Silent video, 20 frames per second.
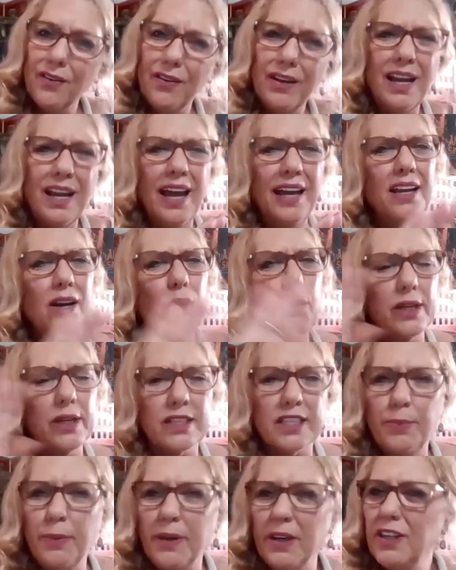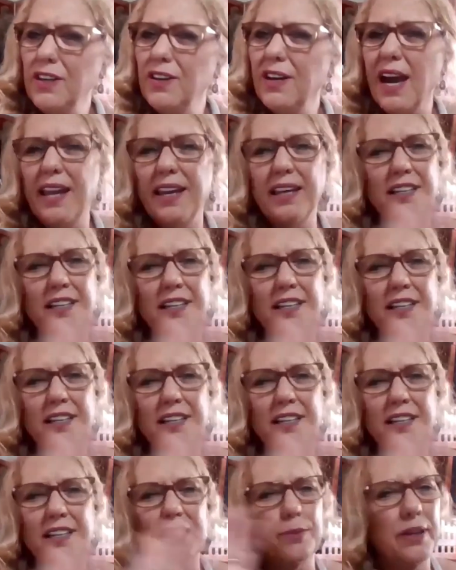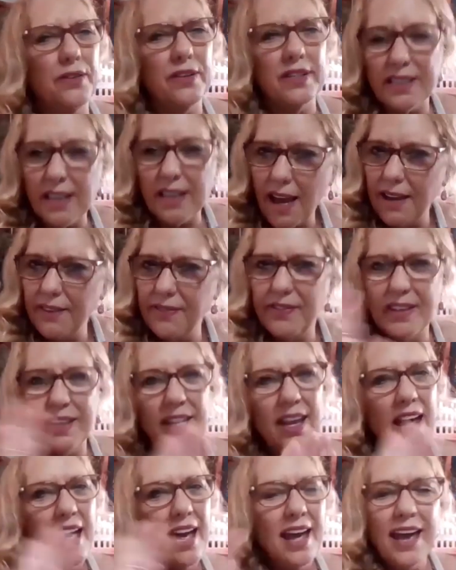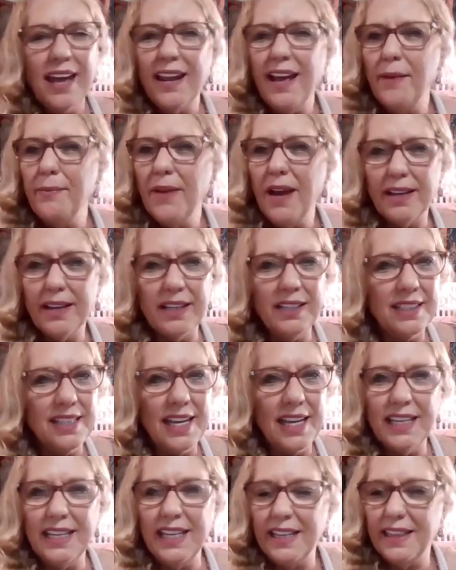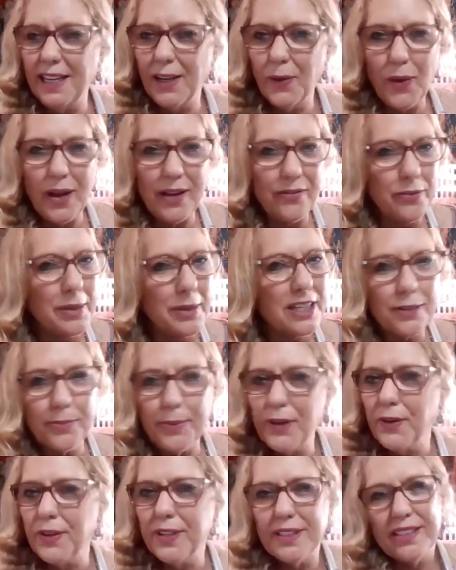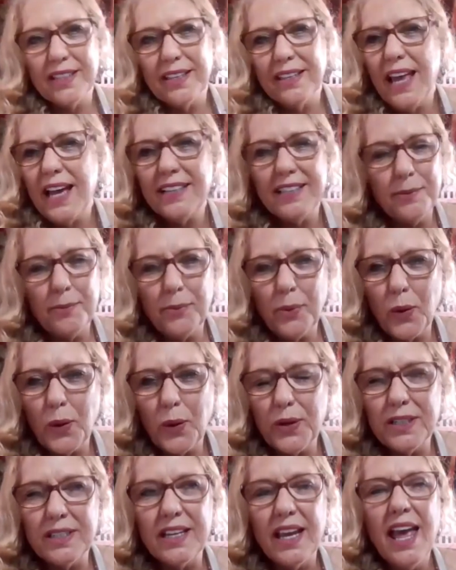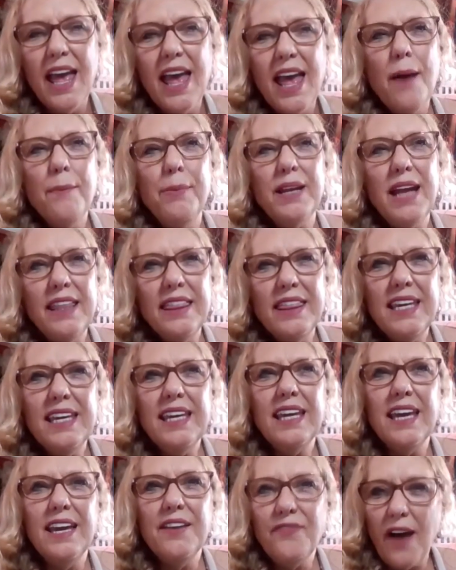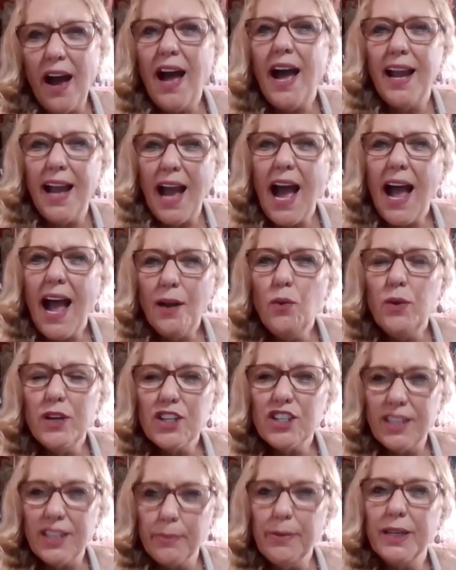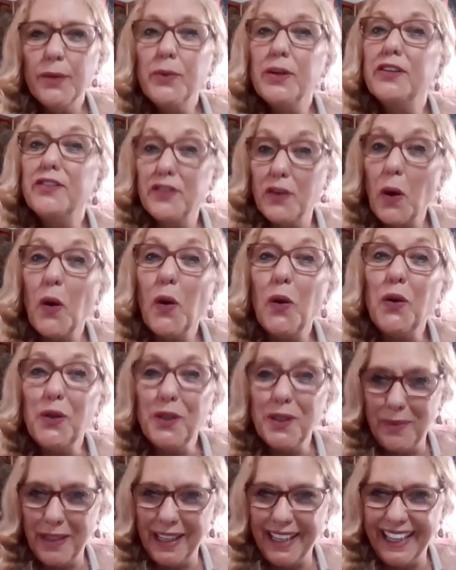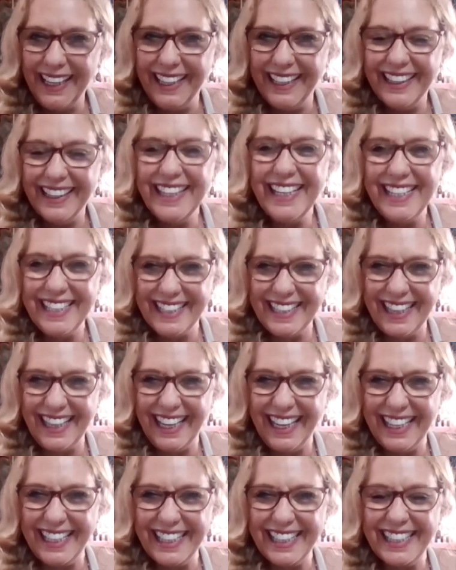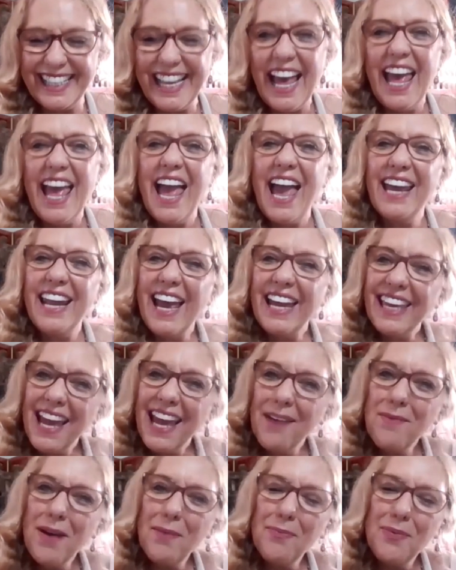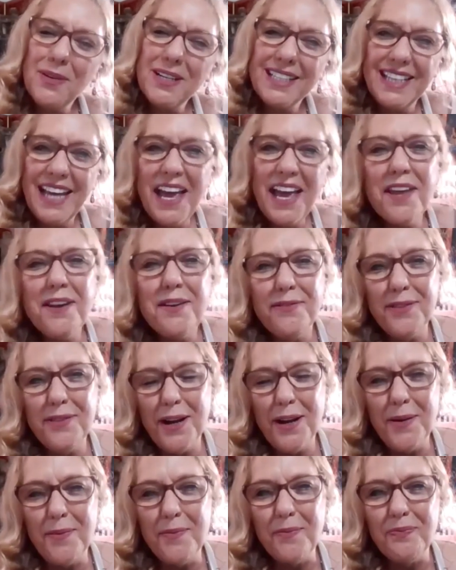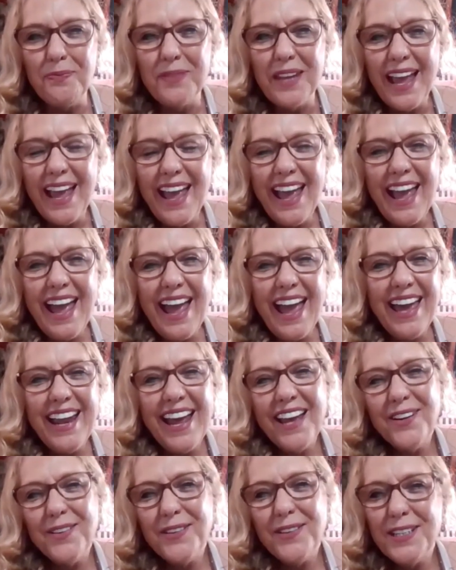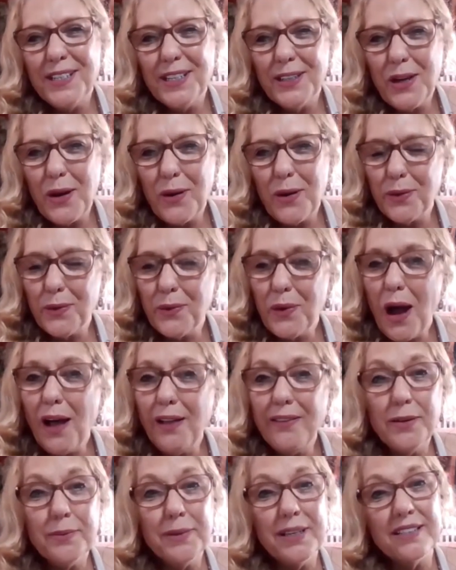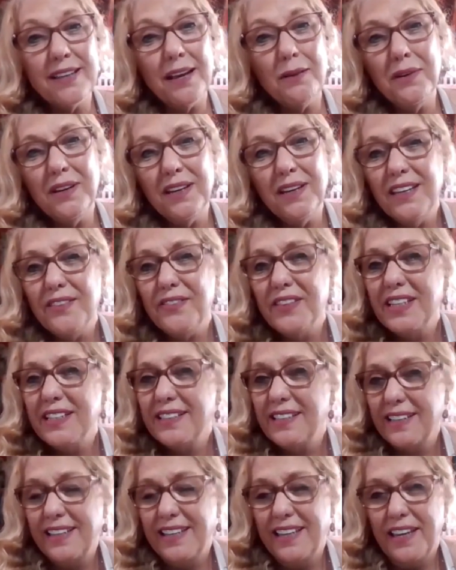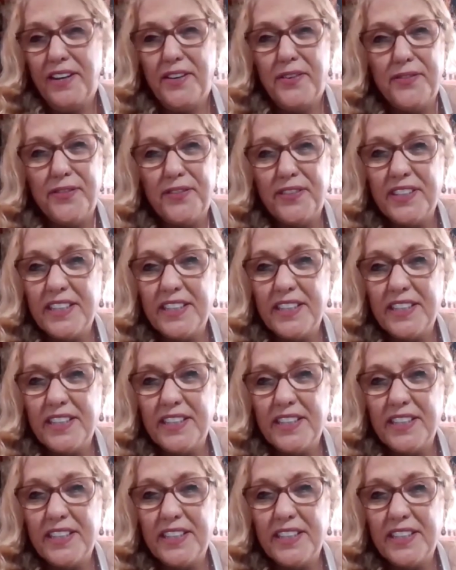And I know you got to experience life, and I'm not going to take anything away from experiencing. That's important. But I think if I wish somebody would have told me these things, and I came up with 10 of them, and I don't need to go through all of them because I want to give it as a gift.